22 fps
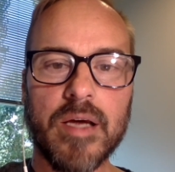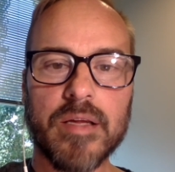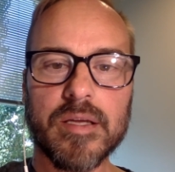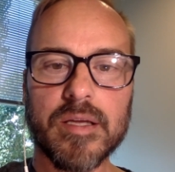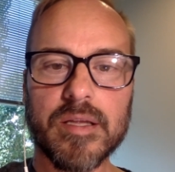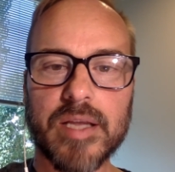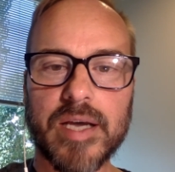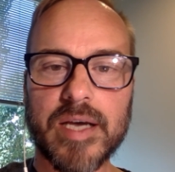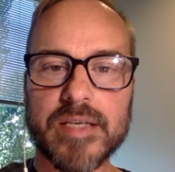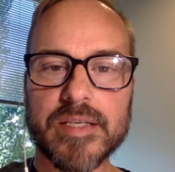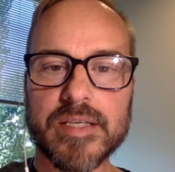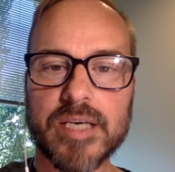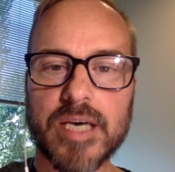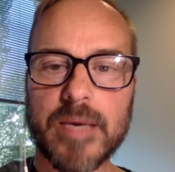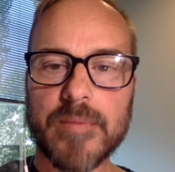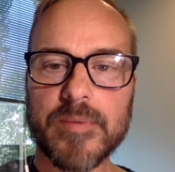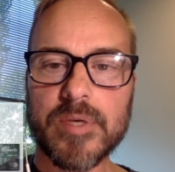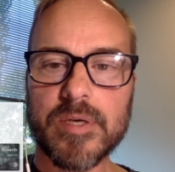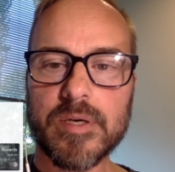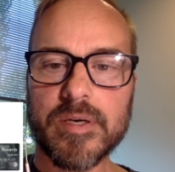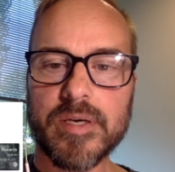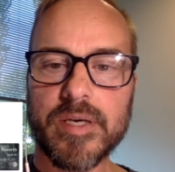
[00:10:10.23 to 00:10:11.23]
The last
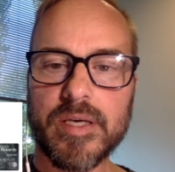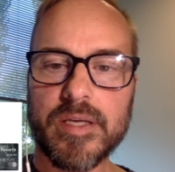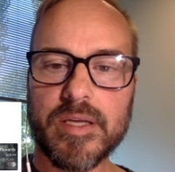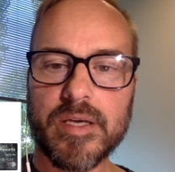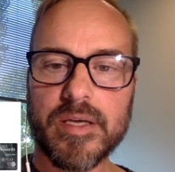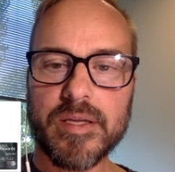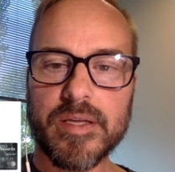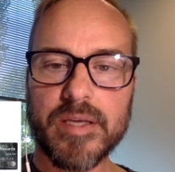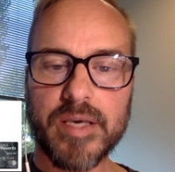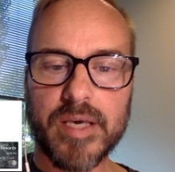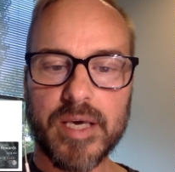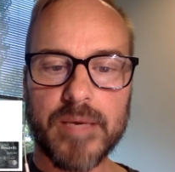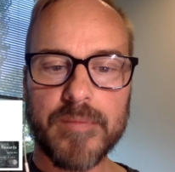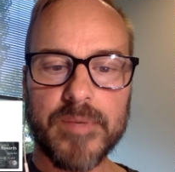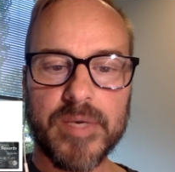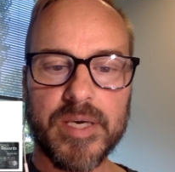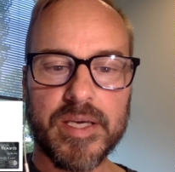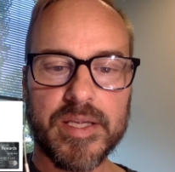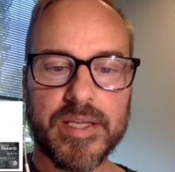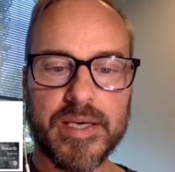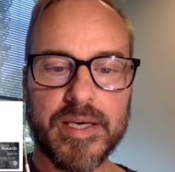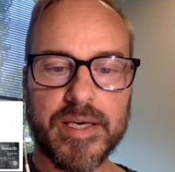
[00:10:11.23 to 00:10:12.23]
chapter in the
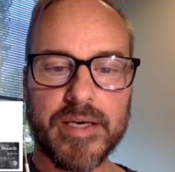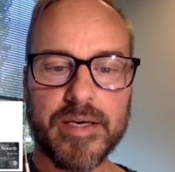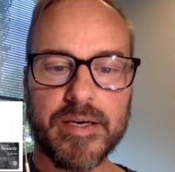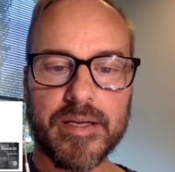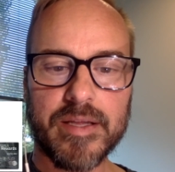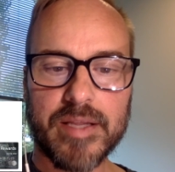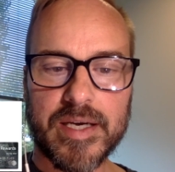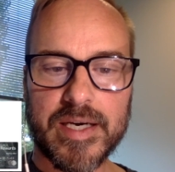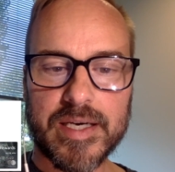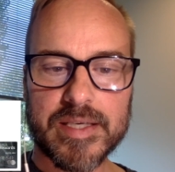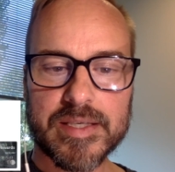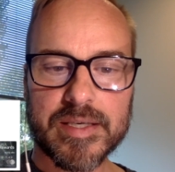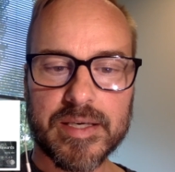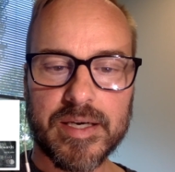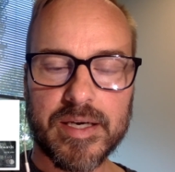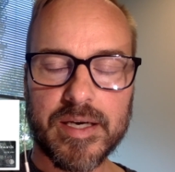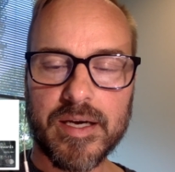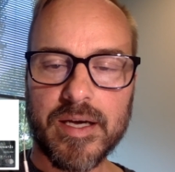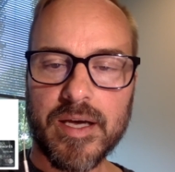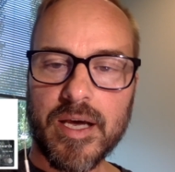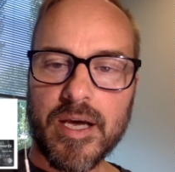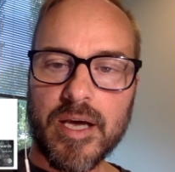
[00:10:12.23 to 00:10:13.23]
MBNA
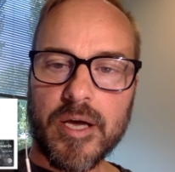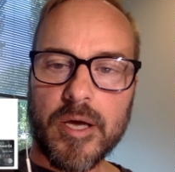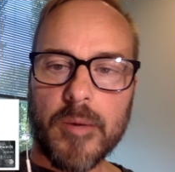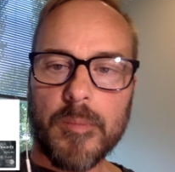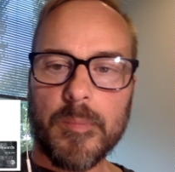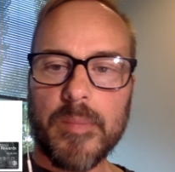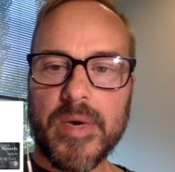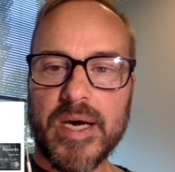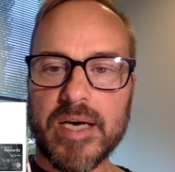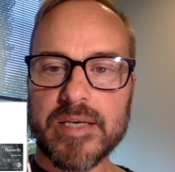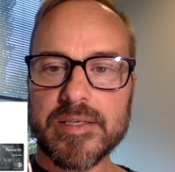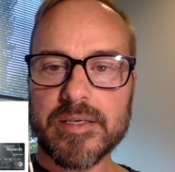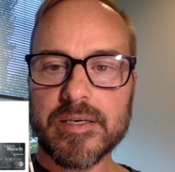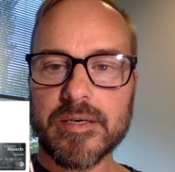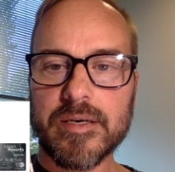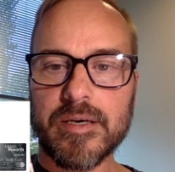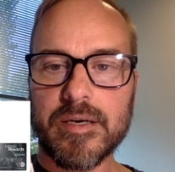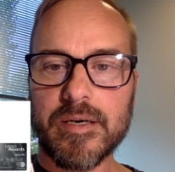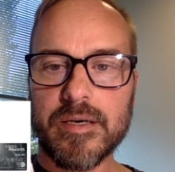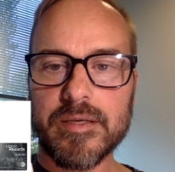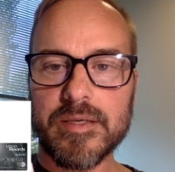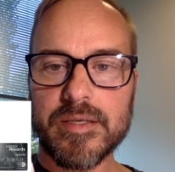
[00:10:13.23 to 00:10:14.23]
Alaska
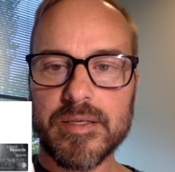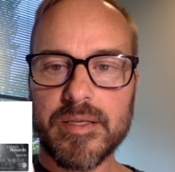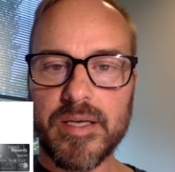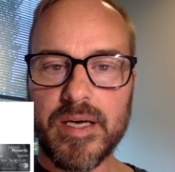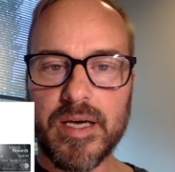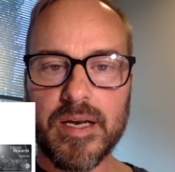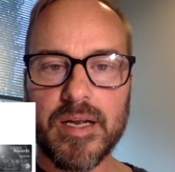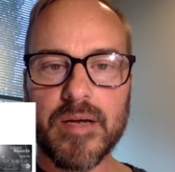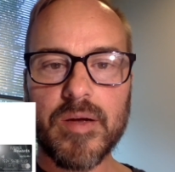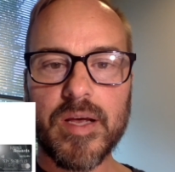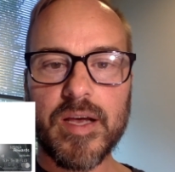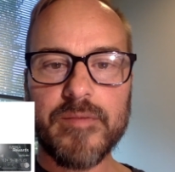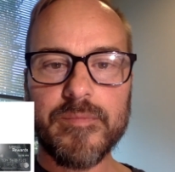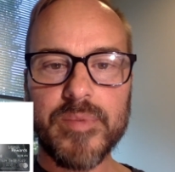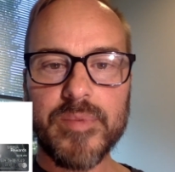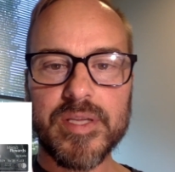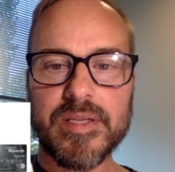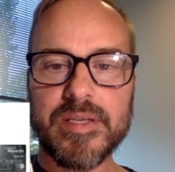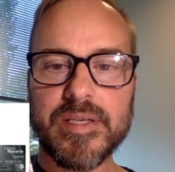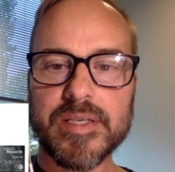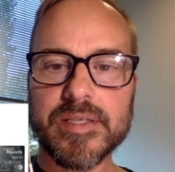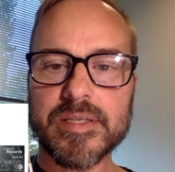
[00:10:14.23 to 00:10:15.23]
Mastercards that have
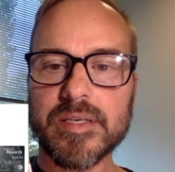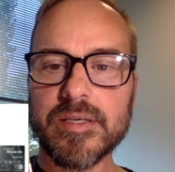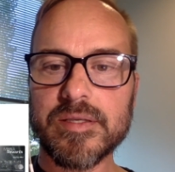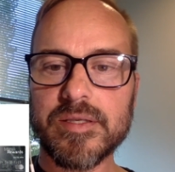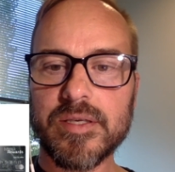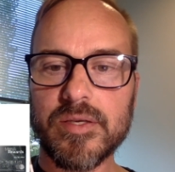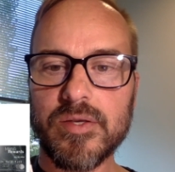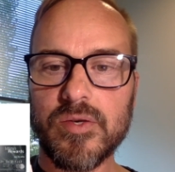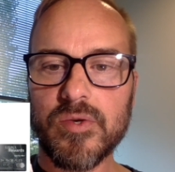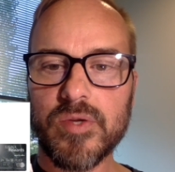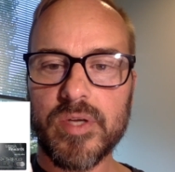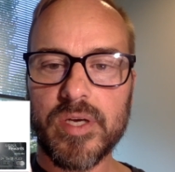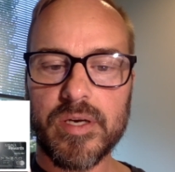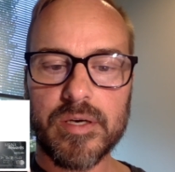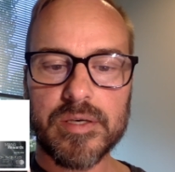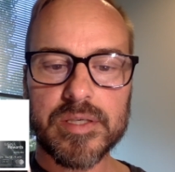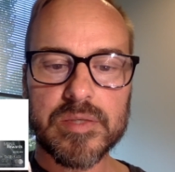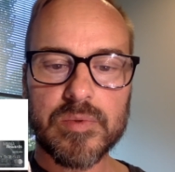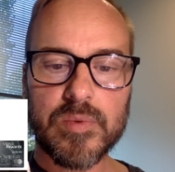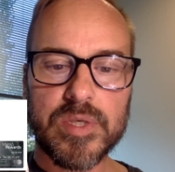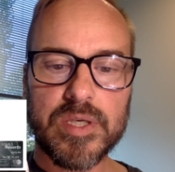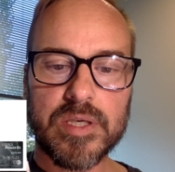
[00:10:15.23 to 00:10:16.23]
been discontinued and are
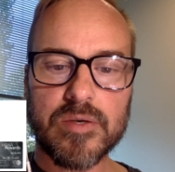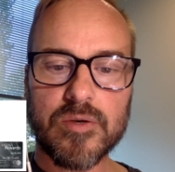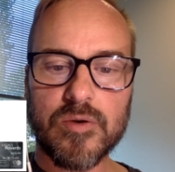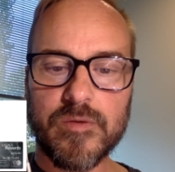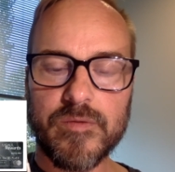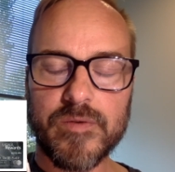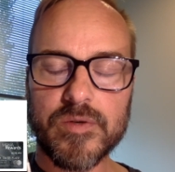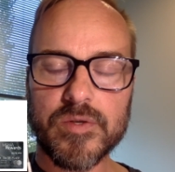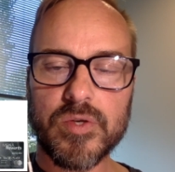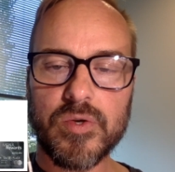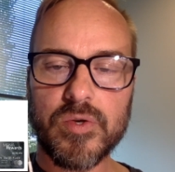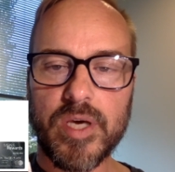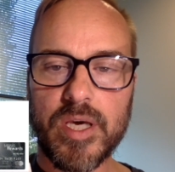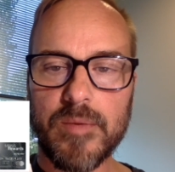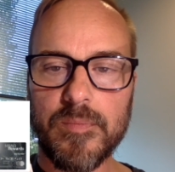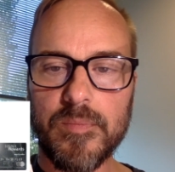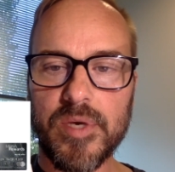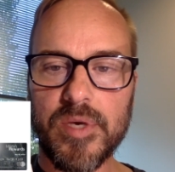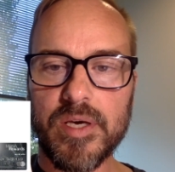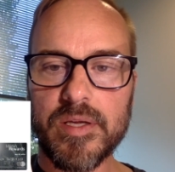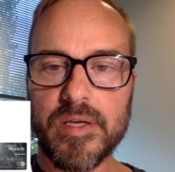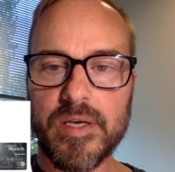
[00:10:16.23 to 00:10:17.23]
switching over to
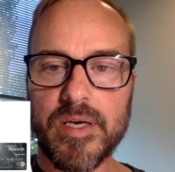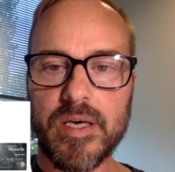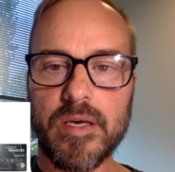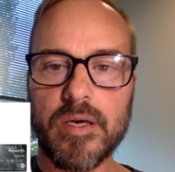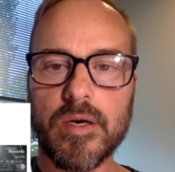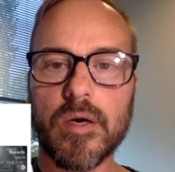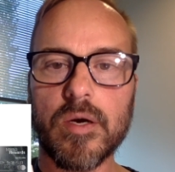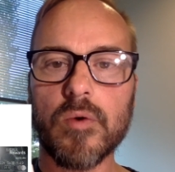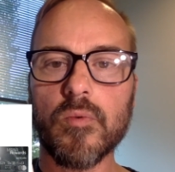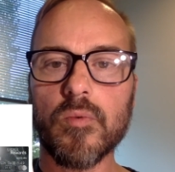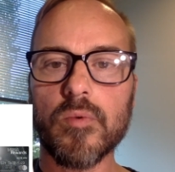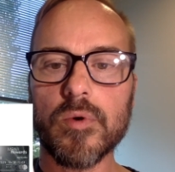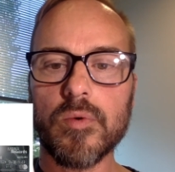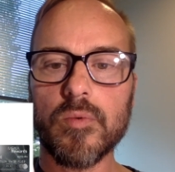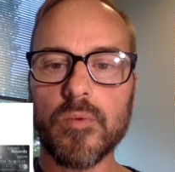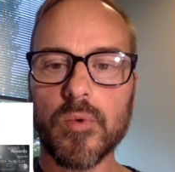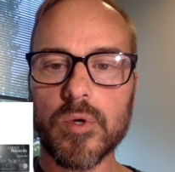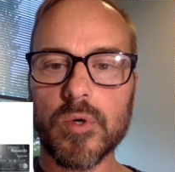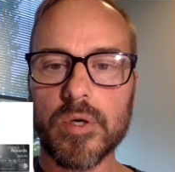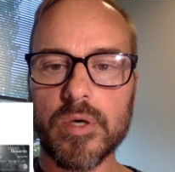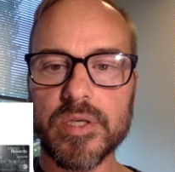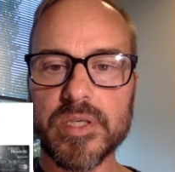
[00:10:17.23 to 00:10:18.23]
MBNA
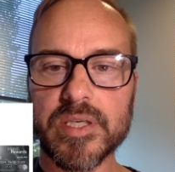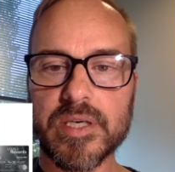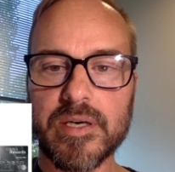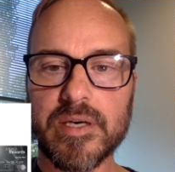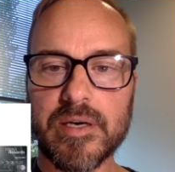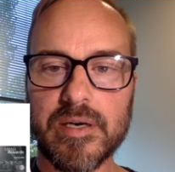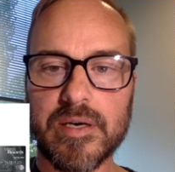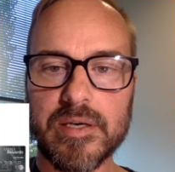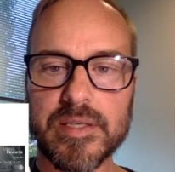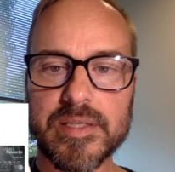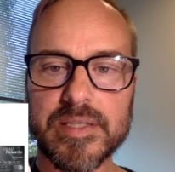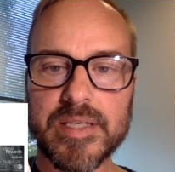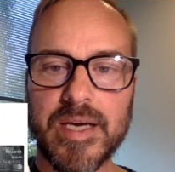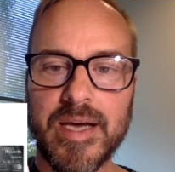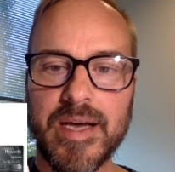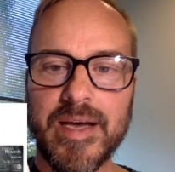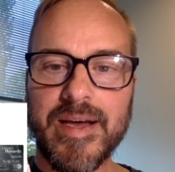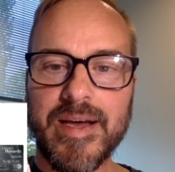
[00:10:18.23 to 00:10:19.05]
Rewards Cards.